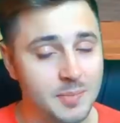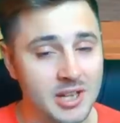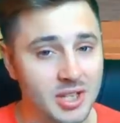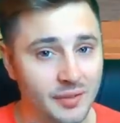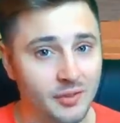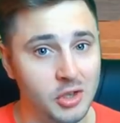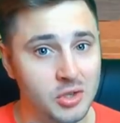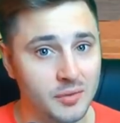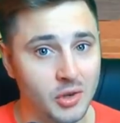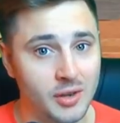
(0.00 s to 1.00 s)
basically the
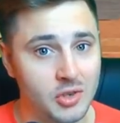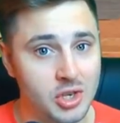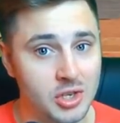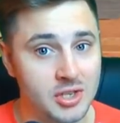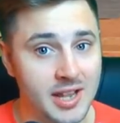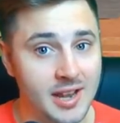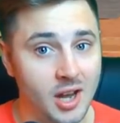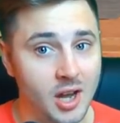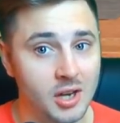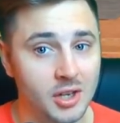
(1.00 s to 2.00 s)
future of Creative Destruction. They
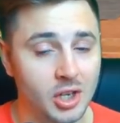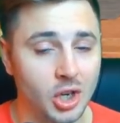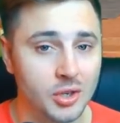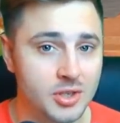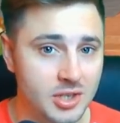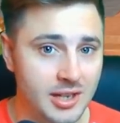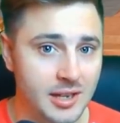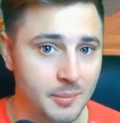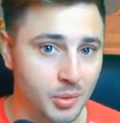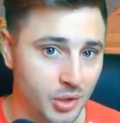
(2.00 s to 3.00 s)
are going to constantly
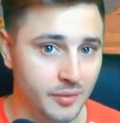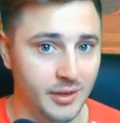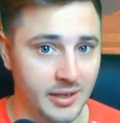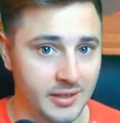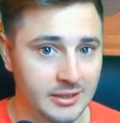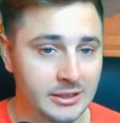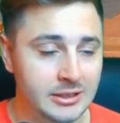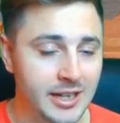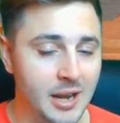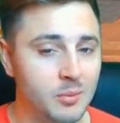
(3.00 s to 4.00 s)
improve it.
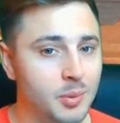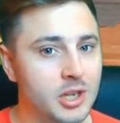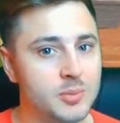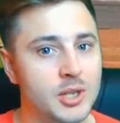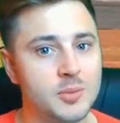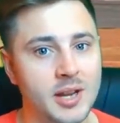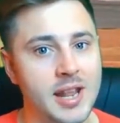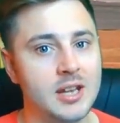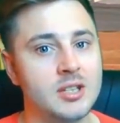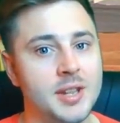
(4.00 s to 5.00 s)
Now, it brings me on to my
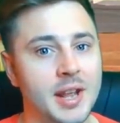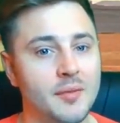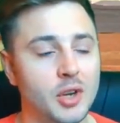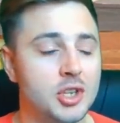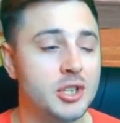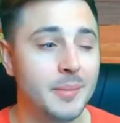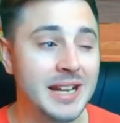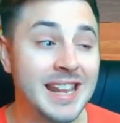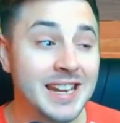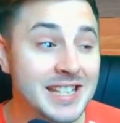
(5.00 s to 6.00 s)
next thing. I've got some
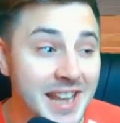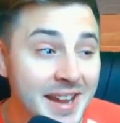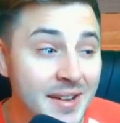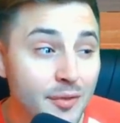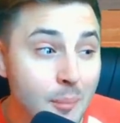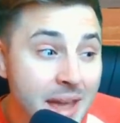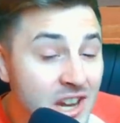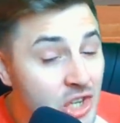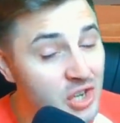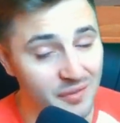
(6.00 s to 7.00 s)
leaked
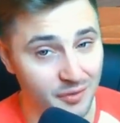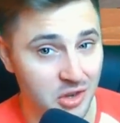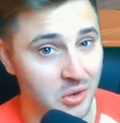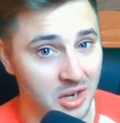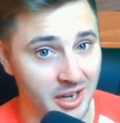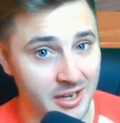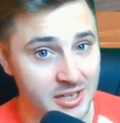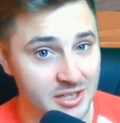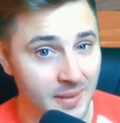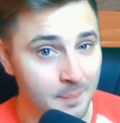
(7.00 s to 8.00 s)
information for you
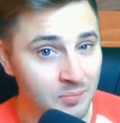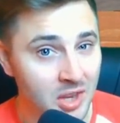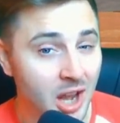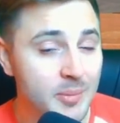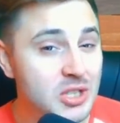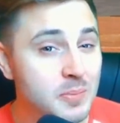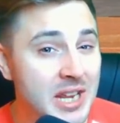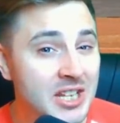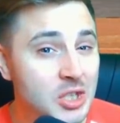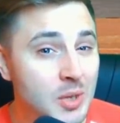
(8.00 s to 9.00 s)
guys. I've been
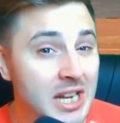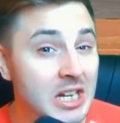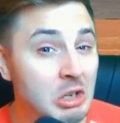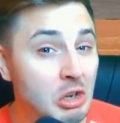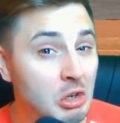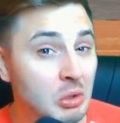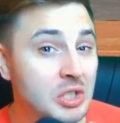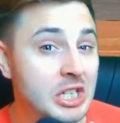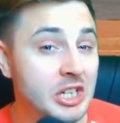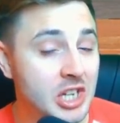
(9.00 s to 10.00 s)
speaking to a little girl
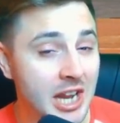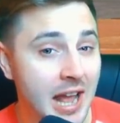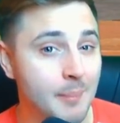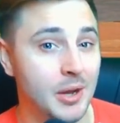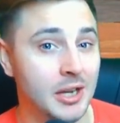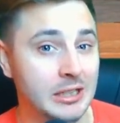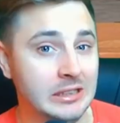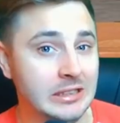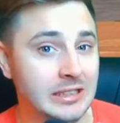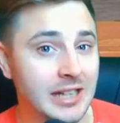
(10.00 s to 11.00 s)
called D J Hammer,
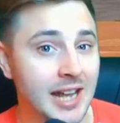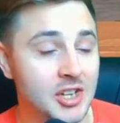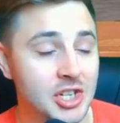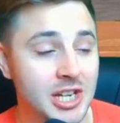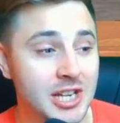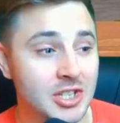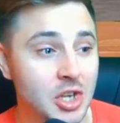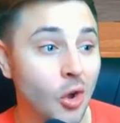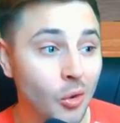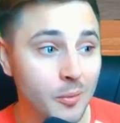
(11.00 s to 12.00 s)
and she has
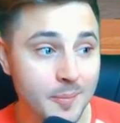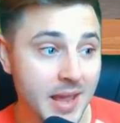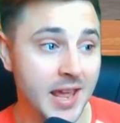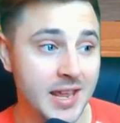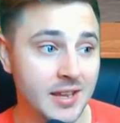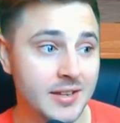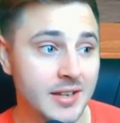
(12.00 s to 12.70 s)
told me